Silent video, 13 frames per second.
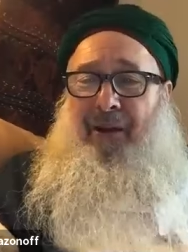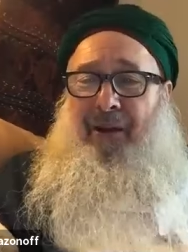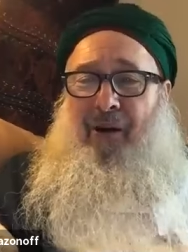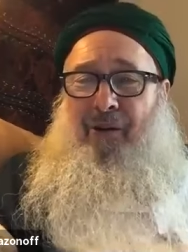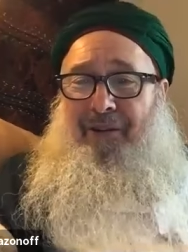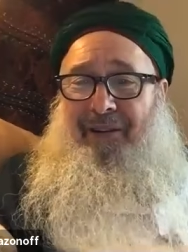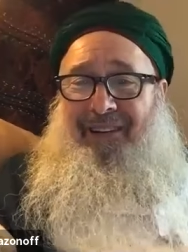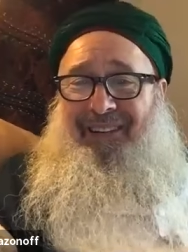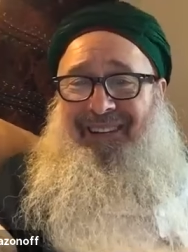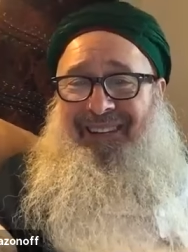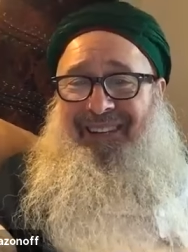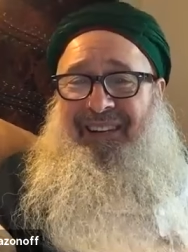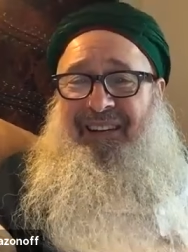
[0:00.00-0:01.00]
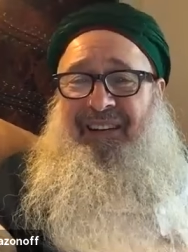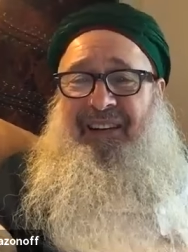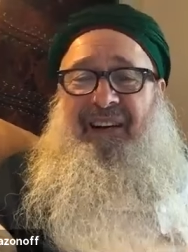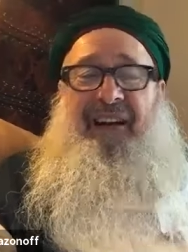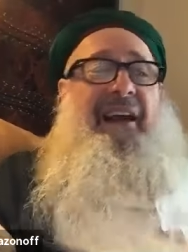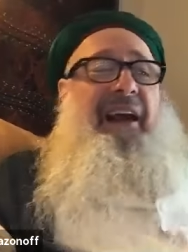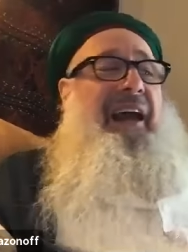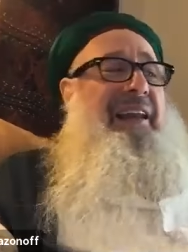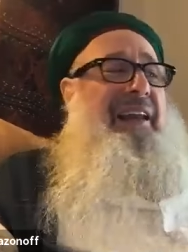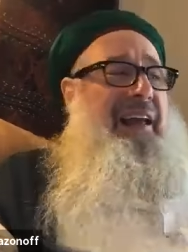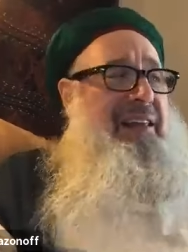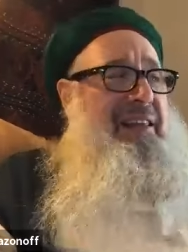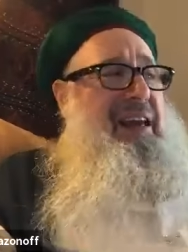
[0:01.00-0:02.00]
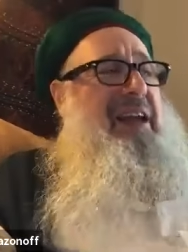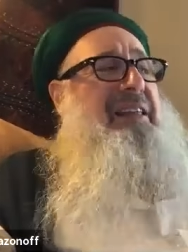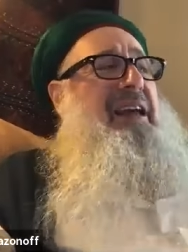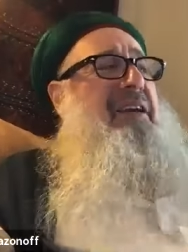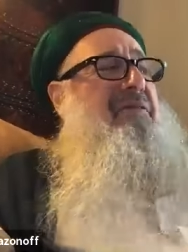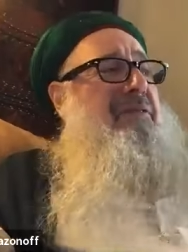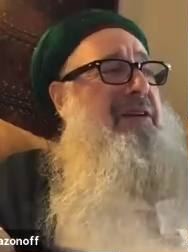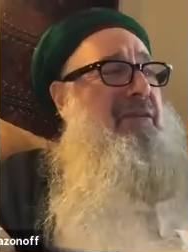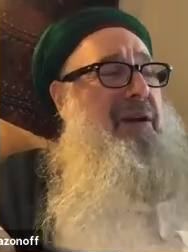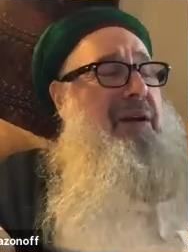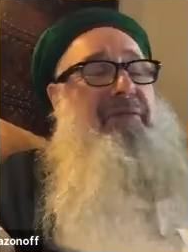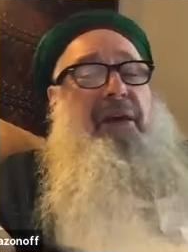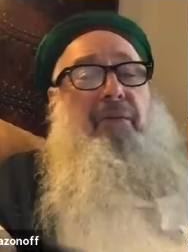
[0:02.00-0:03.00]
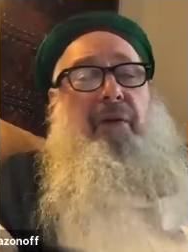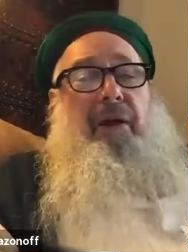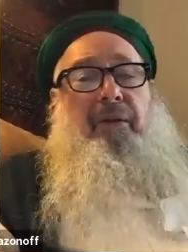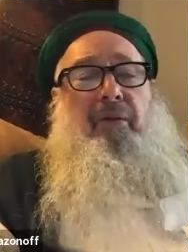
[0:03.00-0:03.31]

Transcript: me alone. And like that, every grave they went